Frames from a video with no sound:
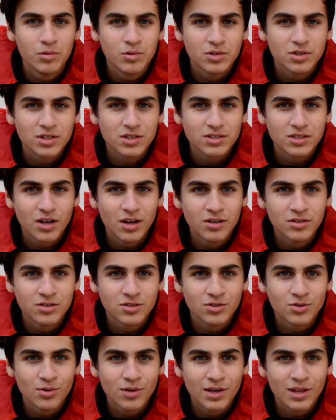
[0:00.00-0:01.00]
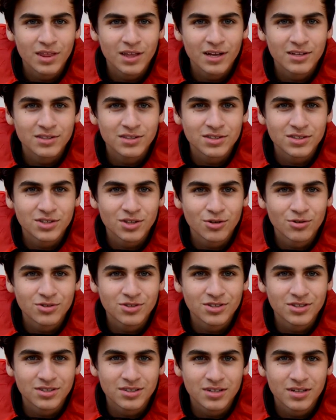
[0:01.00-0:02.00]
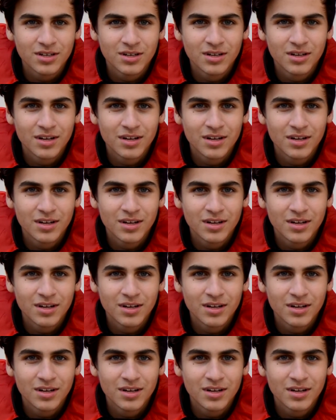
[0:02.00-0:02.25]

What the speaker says: were just 120,000 soldiers